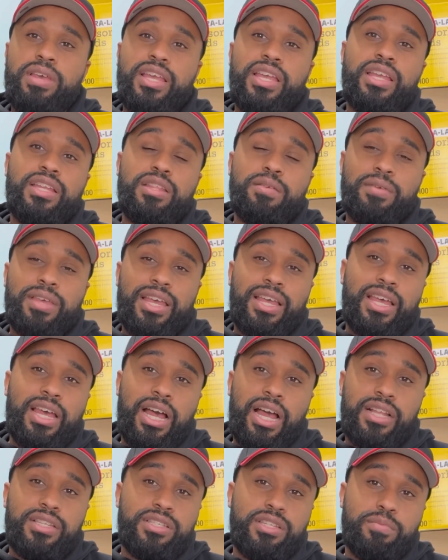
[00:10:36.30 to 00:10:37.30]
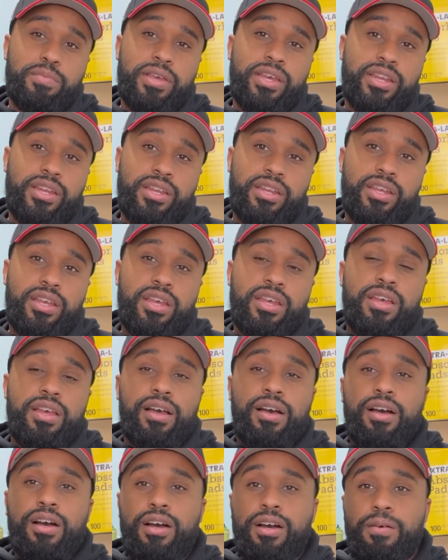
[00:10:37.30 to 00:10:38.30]
making them get constipated.
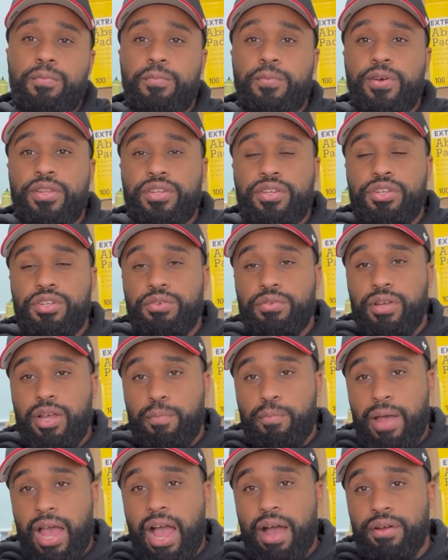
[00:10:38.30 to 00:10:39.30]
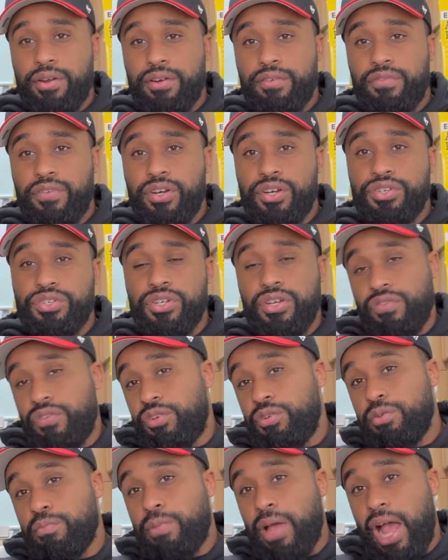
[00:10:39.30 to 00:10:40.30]
Whether you're doing a powdered version, if
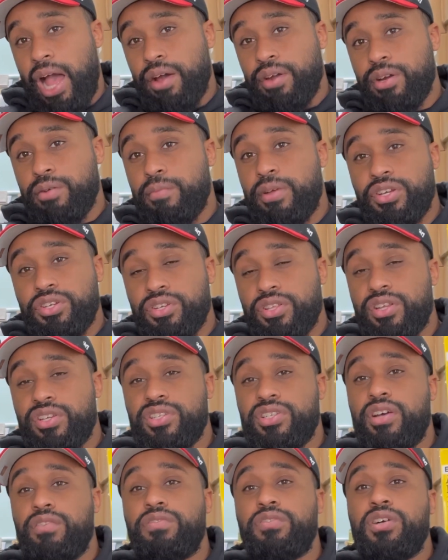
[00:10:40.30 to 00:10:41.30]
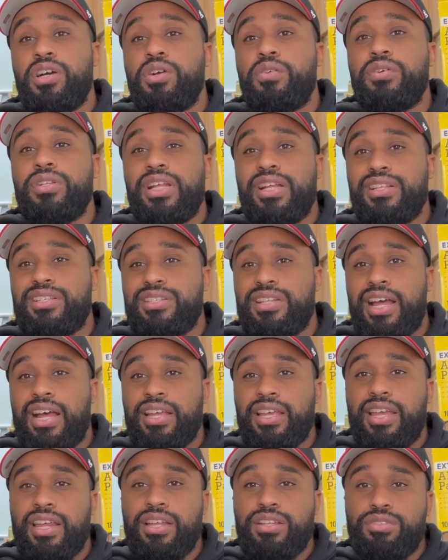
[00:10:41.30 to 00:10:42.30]
you're doing powder, make sure there's enough liquid that it's
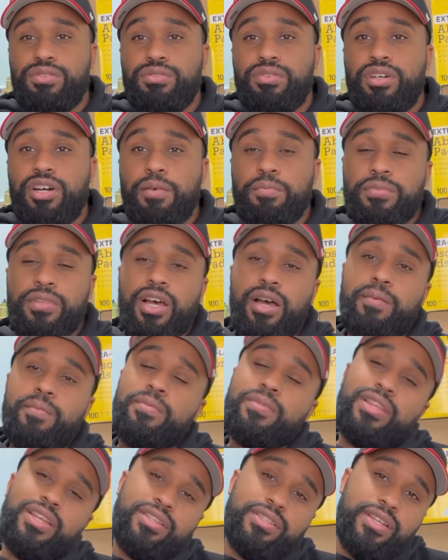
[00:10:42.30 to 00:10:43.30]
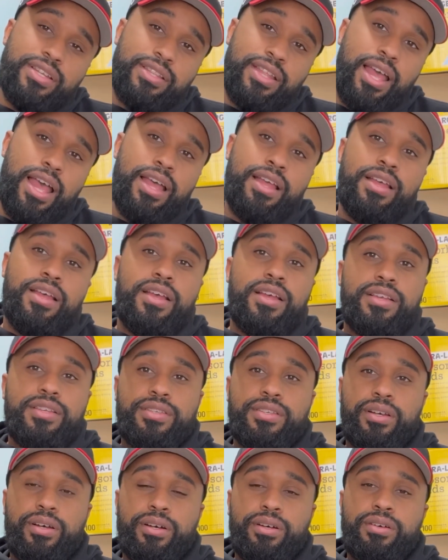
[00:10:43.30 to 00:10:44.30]
not getting too clumped up, things like that.
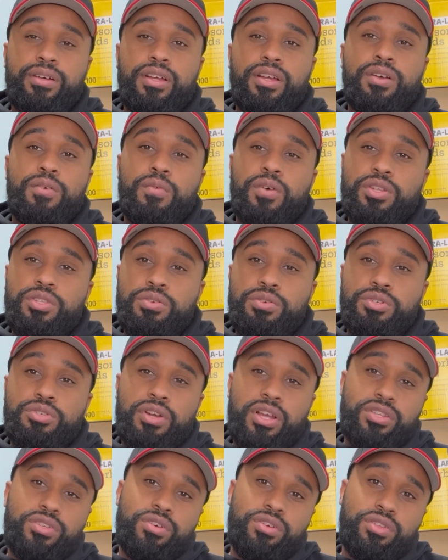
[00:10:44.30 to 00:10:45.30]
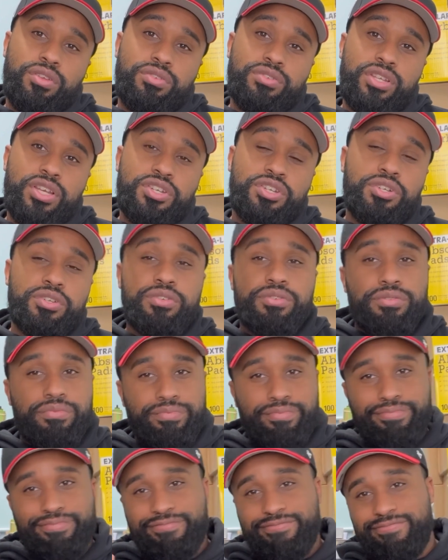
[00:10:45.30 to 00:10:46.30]
So once you address all those issues,
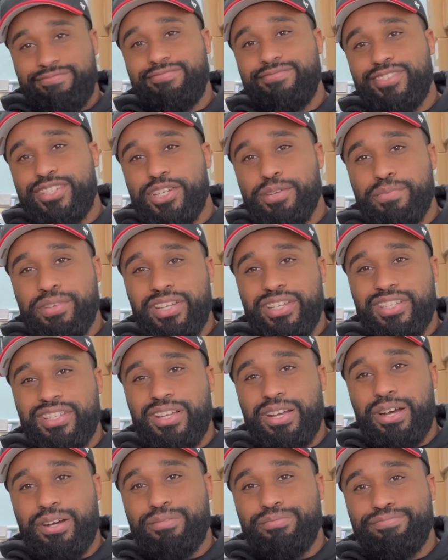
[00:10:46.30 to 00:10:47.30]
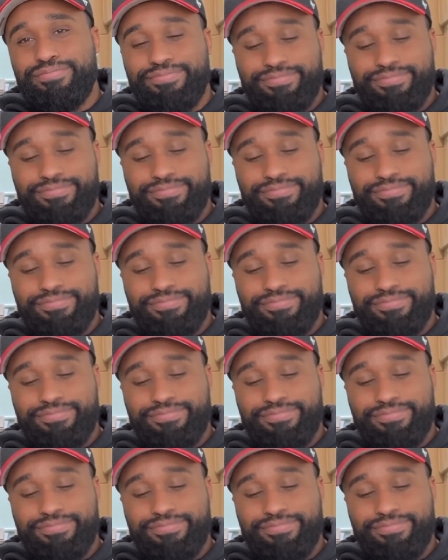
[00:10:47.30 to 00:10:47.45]
should be good to go.